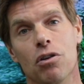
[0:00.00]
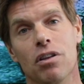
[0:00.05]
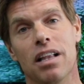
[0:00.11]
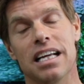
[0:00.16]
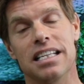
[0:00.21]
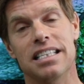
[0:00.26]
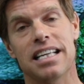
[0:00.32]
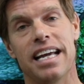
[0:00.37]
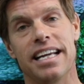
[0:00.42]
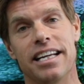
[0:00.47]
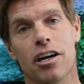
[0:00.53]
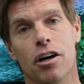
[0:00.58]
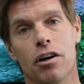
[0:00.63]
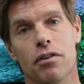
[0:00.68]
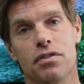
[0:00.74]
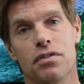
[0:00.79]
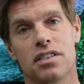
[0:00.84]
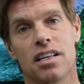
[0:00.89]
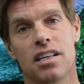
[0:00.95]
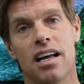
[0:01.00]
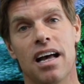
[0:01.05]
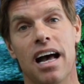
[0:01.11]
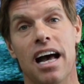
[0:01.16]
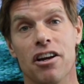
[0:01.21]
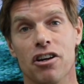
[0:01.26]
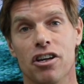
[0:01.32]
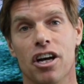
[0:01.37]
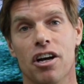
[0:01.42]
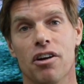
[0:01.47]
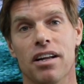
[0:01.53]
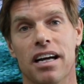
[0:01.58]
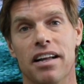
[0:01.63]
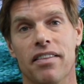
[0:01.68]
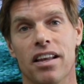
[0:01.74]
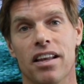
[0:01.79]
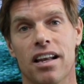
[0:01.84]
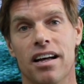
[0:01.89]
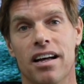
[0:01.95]
their takeoffs and go
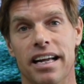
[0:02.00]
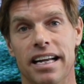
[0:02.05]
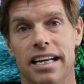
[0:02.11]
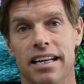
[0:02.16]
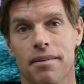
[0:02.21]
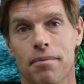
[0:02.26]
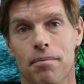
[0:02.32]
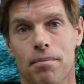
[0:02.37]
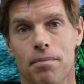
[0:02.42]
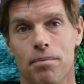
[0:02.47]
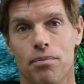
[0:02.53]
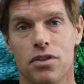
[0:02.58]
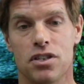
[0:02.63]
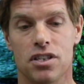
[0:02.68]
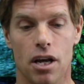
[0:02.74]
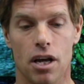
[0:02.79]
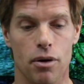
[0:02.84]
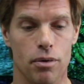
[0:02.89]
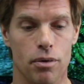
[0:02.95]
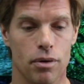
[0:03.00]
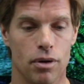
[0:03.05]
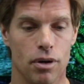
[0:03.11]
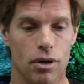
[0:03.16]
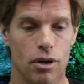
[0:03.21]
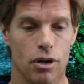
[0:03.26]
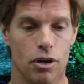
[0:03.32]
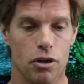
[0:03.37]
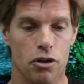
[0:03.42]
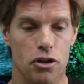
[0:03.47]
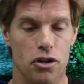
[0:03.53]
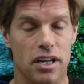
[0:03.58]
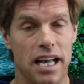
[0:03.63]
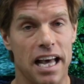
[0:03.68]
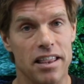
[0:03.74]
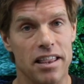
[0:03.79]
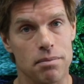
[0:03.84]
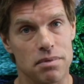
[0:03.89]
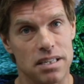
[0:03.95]
down the line. So you
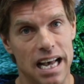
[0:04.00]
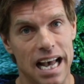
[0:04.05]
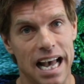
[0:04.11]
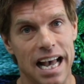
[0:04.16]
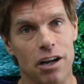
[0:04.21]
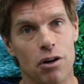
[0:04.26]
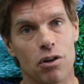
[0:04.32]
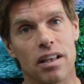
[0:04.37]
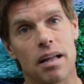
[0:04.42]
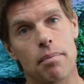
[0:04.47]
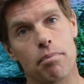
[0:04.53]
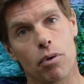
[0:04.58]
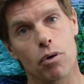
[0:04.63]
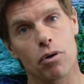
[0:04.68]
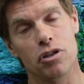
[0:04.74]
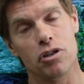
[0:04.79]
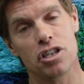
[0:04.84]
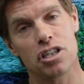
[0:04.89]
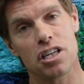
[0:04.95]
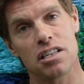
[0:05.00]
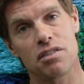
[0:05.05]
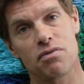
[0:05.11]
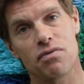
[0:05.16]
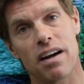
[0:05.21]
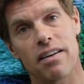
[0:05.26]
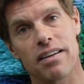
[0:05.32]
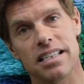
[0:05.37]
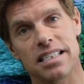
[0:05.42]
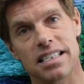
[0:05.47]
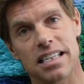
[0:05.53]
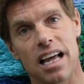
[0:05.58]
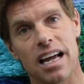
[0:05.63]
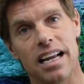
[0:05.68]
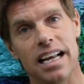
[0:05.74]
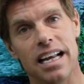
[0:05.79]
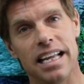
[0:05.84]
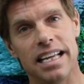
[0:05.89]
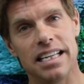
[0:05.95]
get them to angle their board just very
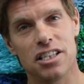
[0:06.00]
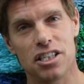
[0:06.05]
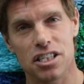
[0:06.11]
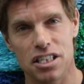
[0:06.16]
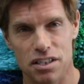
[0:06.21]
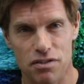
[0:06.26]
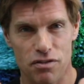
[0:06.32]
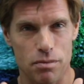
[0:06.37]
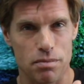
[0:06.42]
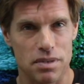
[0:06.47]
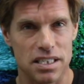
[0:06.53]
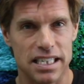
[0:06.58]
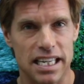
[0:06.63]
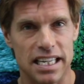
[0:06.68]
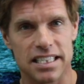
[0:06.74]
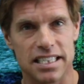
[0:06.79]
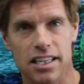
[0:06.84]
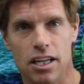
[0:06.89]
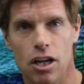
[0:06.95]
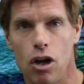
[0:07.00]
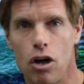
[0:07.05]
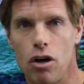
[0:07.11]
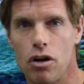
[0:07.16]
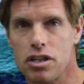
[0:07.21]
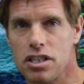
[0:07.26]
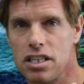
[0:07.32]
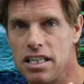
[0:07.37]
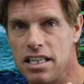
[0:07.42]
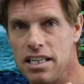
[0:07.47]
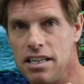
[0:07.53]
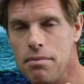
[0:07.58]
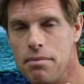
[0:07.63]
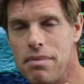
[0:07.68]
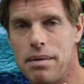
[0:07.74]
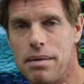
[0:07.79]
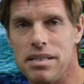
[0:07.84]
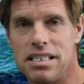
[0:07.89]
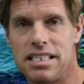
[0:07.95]
slightly, just from 6 o'clock to
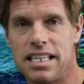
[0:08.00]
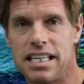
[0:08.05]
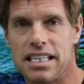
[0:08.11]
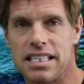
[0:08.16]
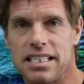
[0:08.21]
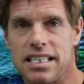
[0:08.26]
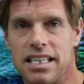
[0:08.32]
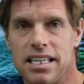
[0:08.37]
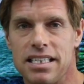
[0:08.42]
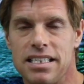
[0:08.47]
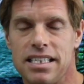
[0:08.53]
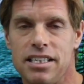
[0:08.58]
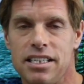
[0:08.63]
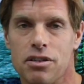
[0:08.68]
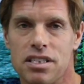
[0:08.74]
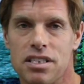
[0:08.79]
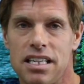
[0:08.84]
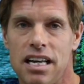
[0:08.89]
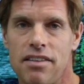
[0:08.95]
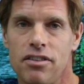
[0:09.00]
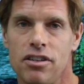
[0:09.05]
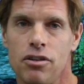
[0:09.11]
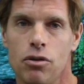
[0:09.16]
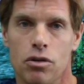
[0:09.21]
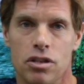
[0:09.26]
maybe 6:30 or 7 or